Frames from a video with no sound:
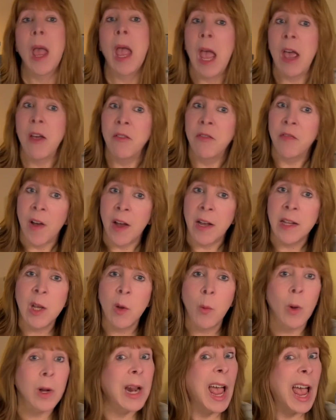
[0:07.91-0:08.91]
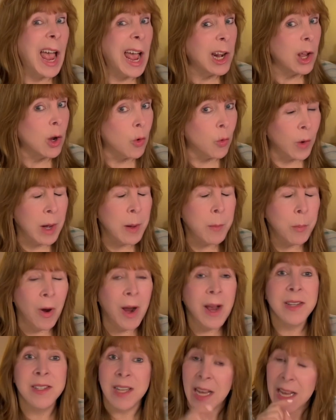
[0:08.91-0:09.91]
And finding one at a great
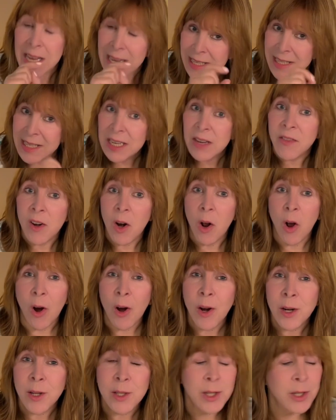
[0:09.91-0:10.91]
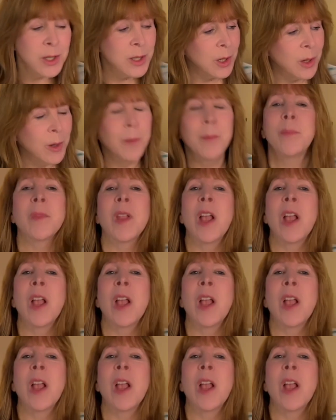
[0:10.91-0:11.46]
price is even harder to do.